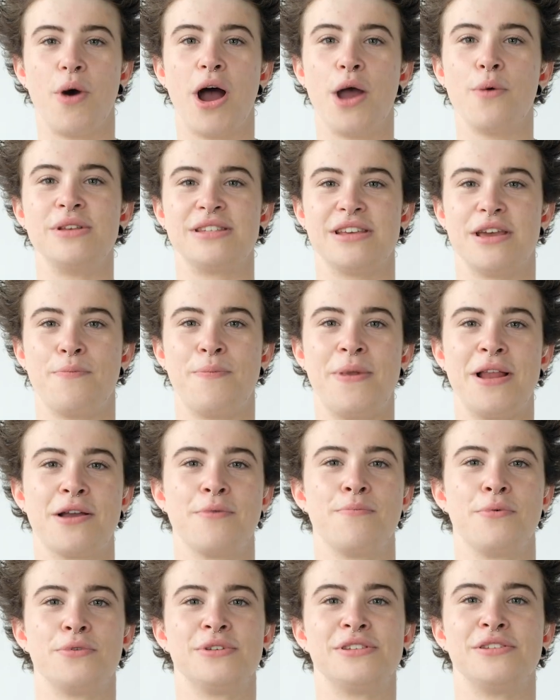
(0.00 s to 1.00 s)
Why was it
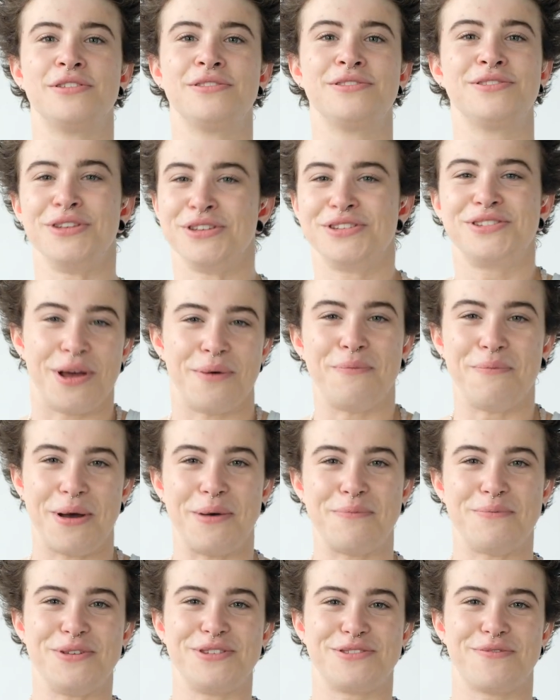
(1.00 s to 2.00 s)
applicable to some
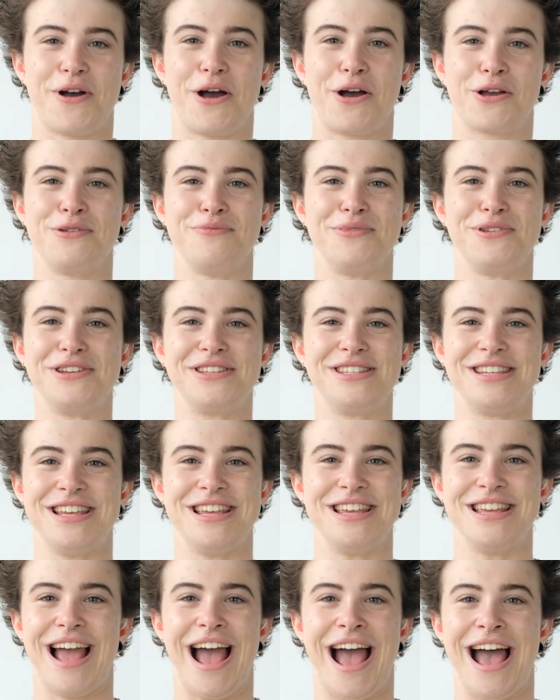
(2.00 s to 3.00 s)
members of our
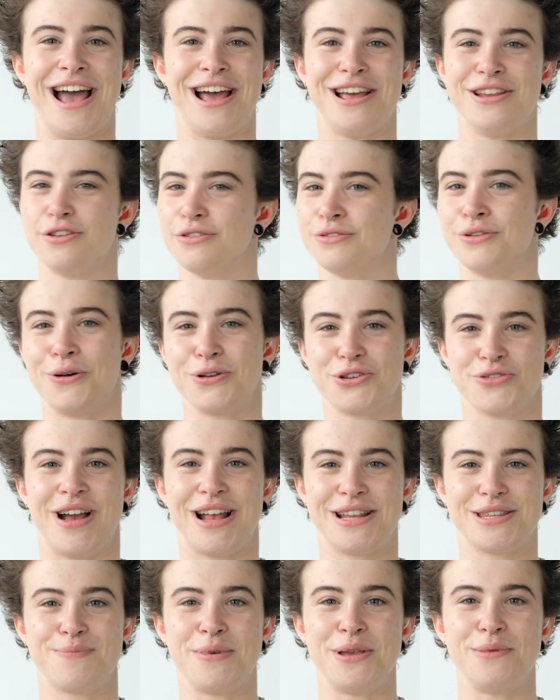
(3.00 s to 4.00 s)
community and not trans